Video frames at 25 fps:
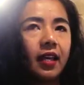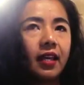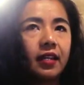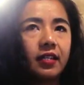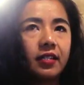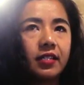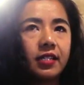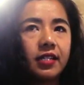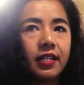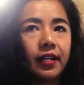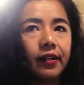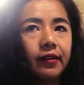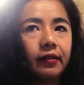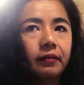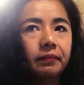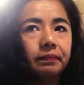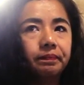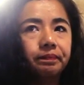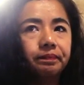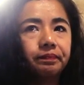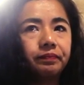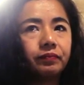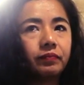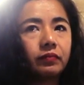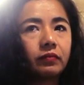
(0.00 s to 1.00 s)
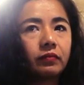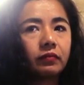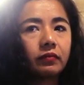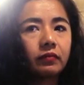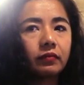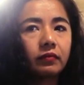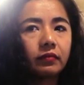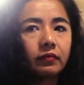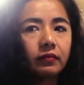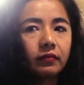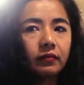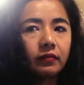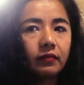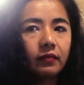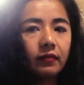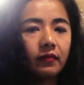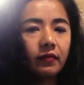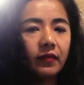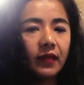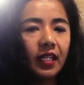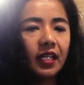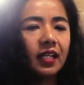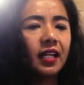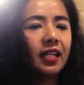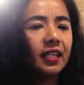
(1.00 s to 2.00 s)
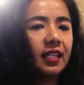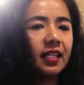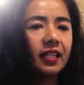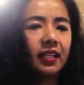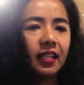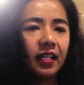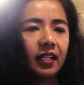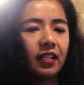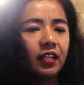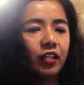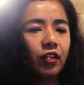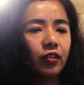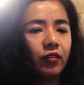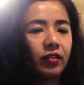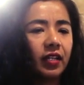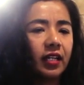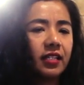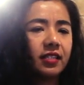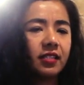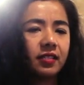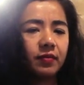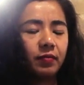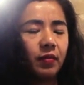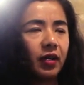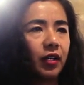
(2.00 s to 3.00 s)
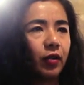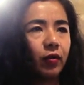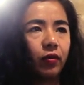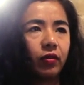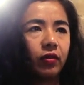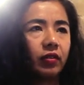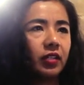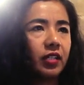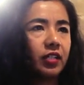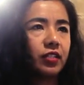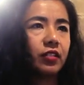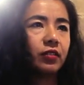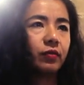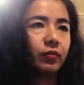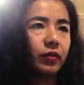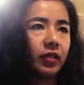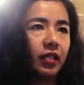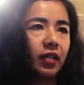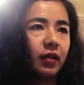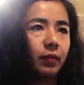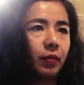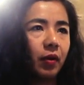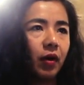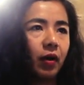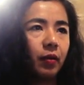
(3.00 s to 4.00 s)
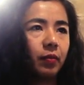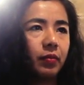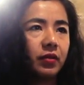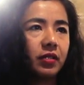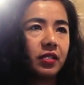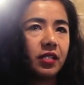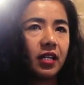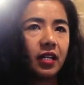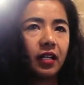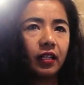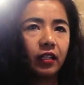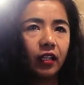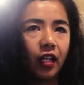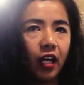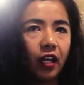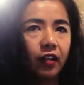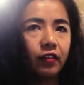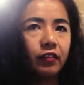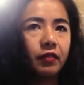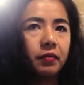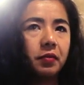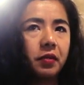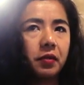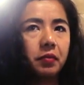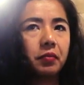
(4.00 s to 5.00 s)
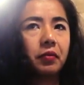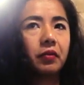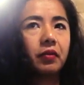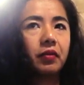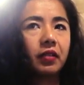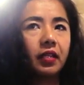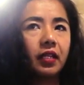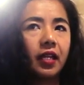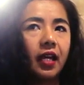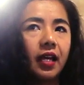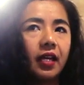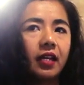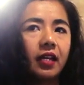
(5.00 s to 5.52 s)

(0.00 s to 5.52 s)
And I think that, you know, that's my correlation with hip-hop, is that a lot of the people